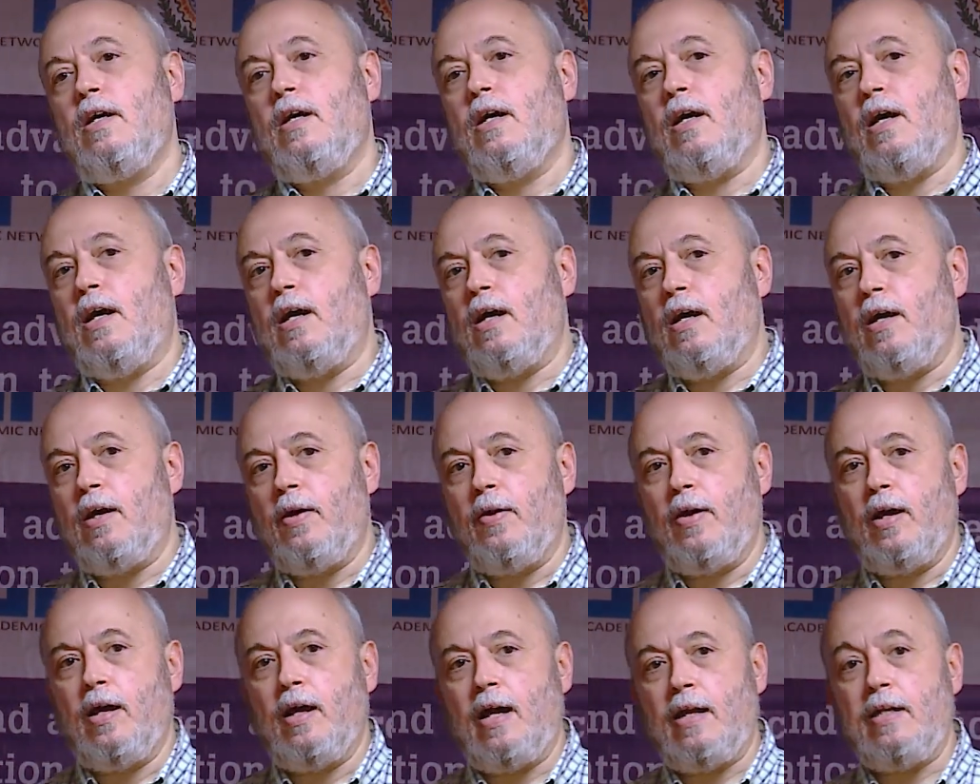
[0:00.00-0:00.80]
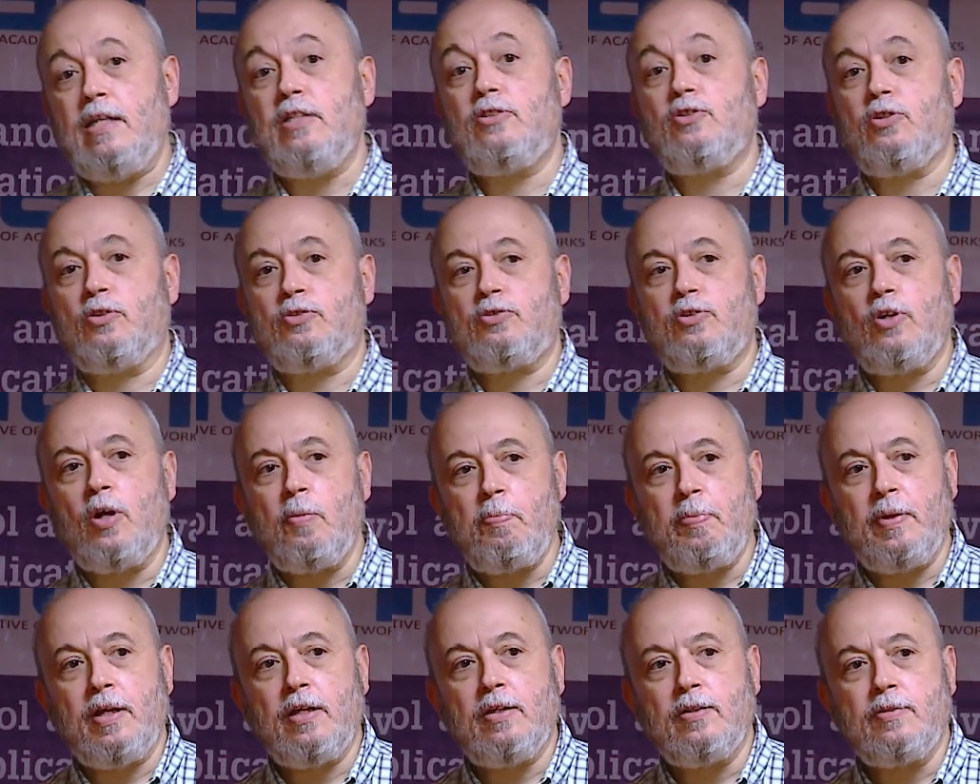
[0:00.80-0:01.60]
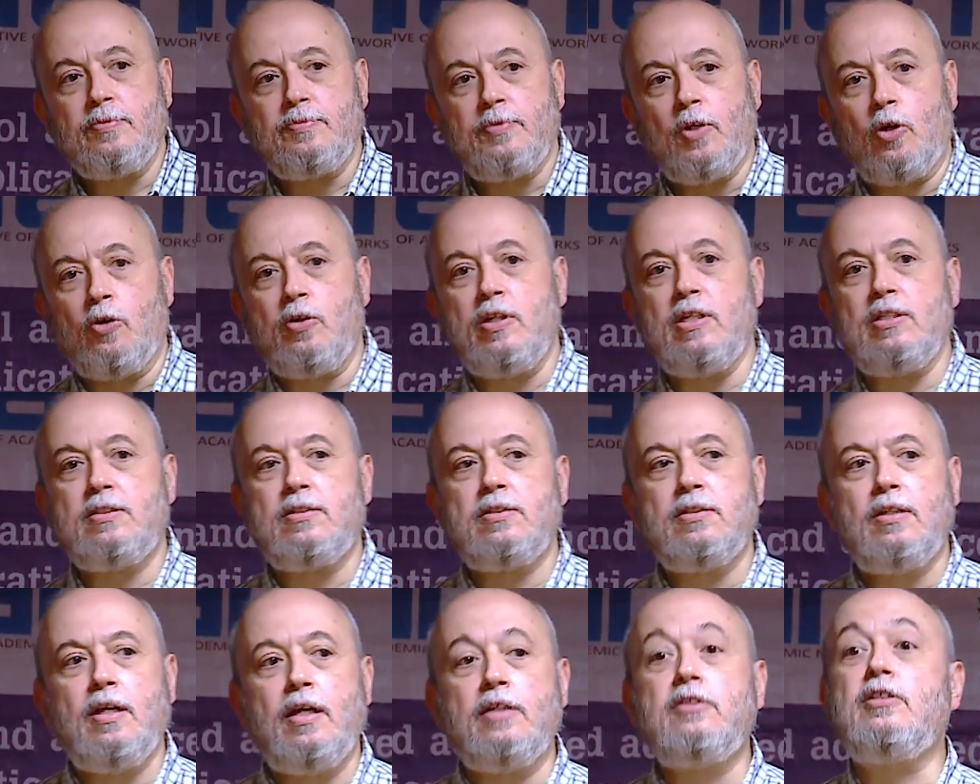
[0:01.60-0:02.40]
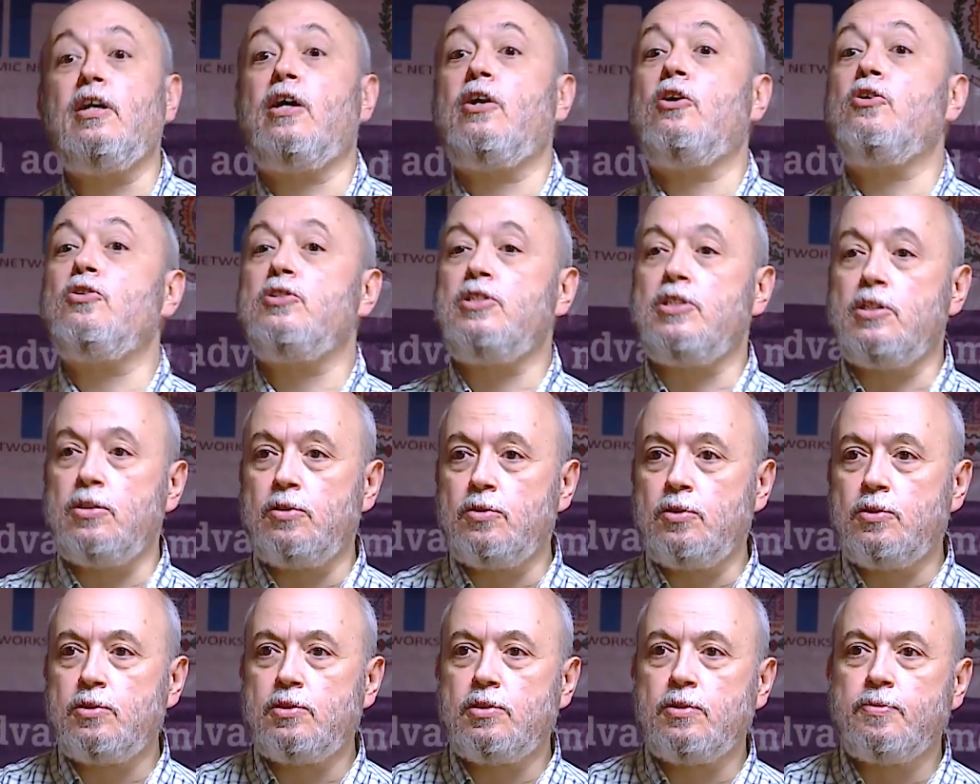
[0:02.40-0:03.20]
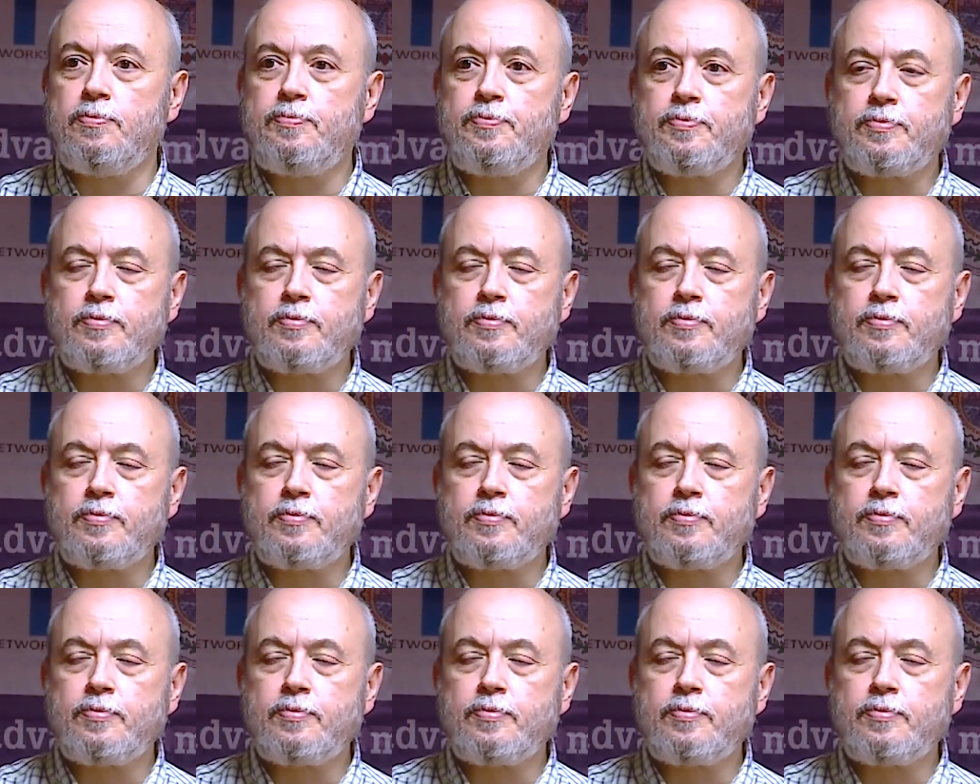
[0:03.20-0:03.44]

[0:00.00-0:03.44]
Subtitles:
anisotropic or is heterogeneous.